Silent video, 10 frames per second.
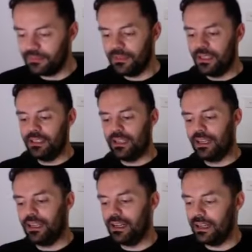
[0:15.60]
He's
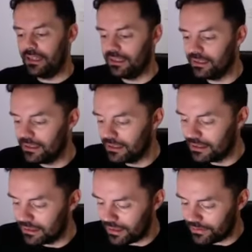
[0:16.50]
a uh,
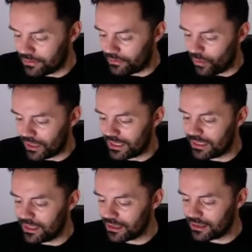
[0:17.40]
level
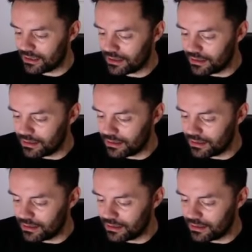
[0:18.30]
46.